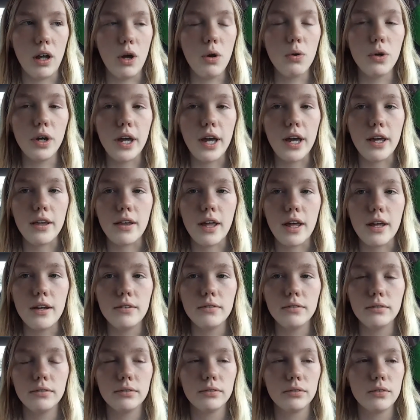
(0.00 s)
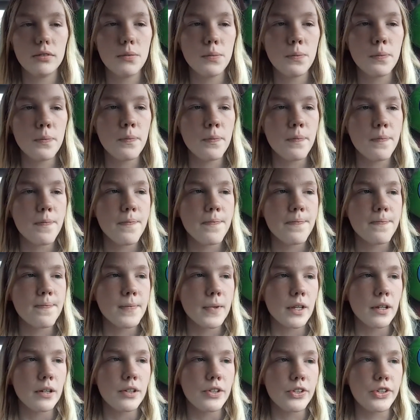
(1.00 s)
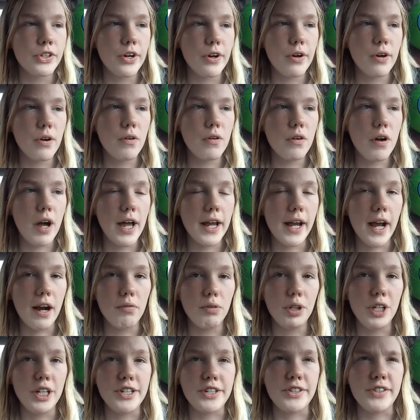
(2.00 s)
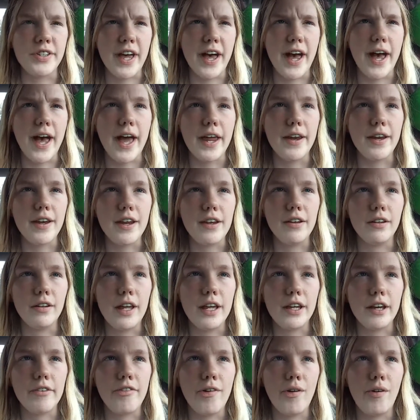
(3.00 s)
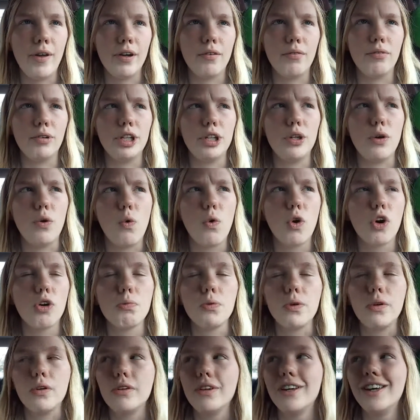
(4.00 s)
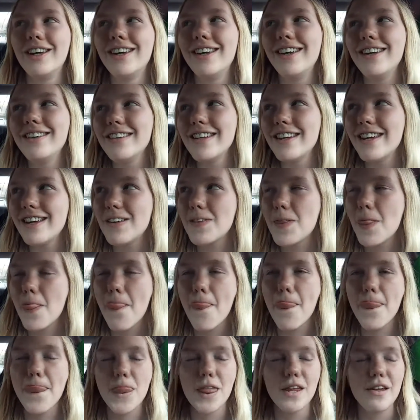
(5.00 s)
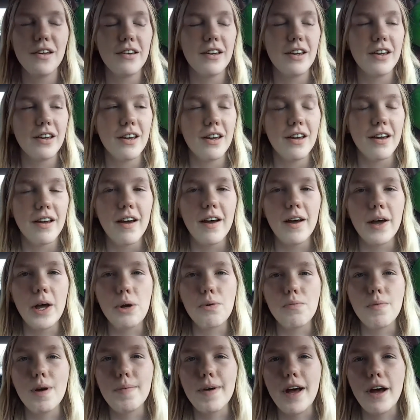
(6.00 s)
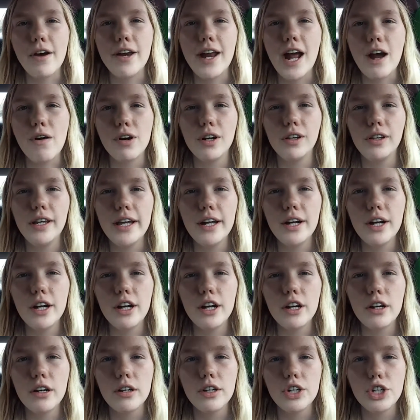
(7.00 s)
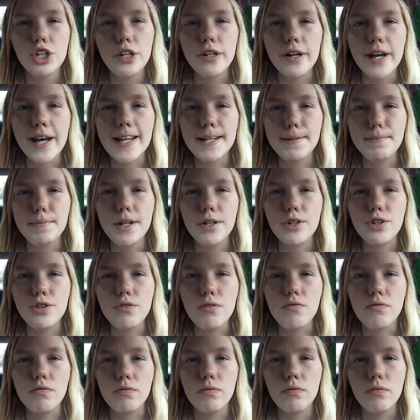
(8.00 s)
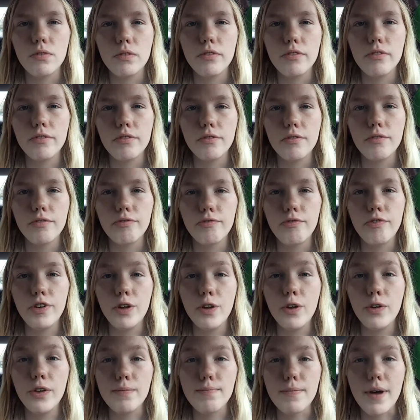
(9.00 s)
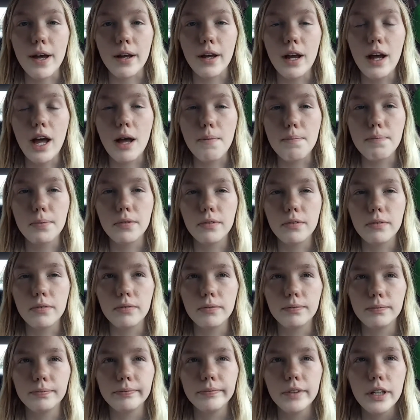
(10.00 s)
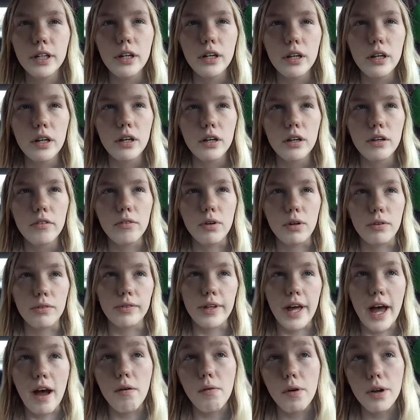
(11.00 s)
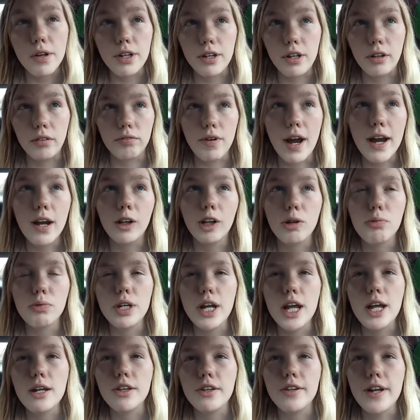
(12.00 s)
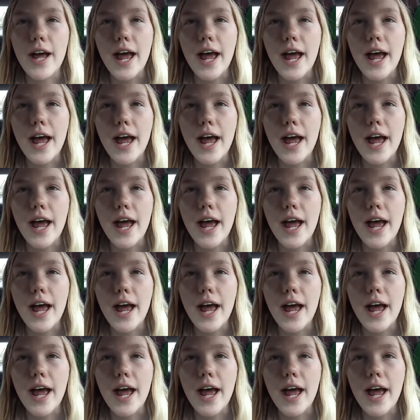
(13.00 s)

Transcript: okay then." So I got really sad and like I felt like really horrible. And then about an hour later, she asked me to fill them back up. Well, that one, the regular lemonade. The